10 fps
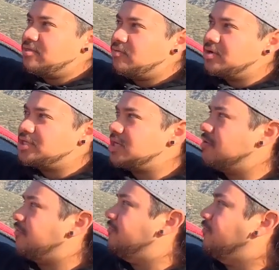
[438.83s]
The Road
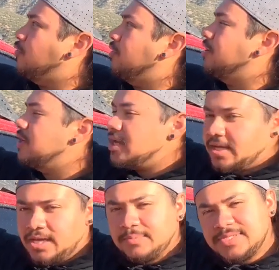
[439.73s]
Shower 4
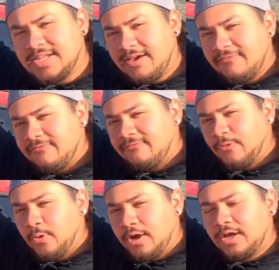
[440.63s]
comes in at
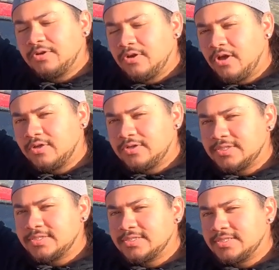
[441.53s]
$400.
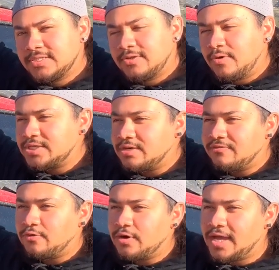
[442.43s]
The Road Shower
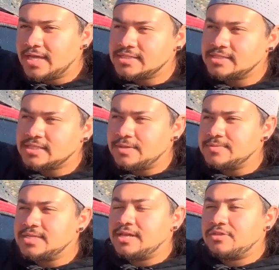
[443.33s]
4S
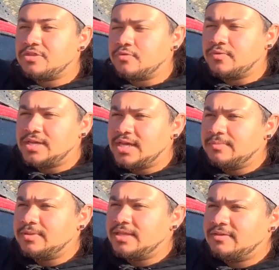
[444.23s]
comes in at $300, I
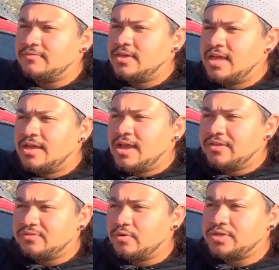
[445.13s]
believe,
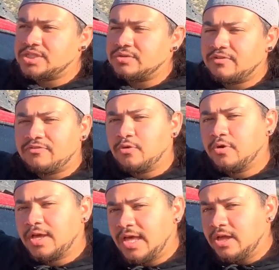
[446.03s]
and the Road Shower
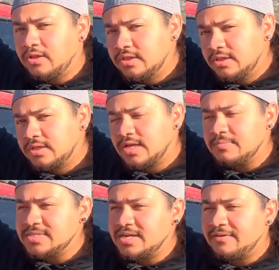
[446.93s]
4L
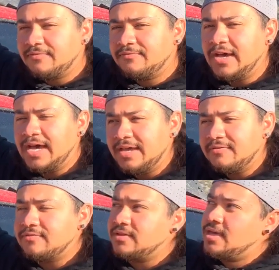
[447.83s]
comes in at
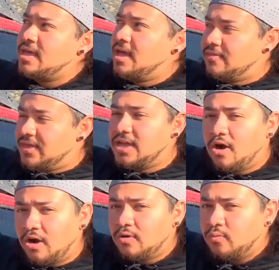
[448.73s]
$500. They
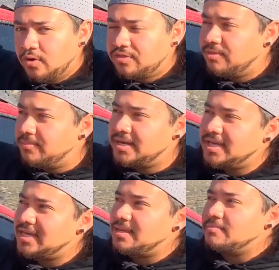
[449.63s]
are worth the
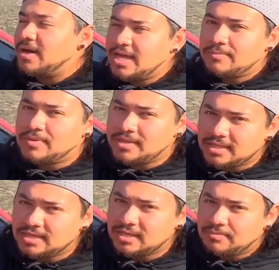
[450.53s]
money, in my
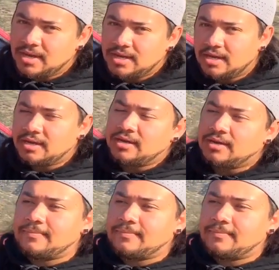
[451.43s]
opinion, depending on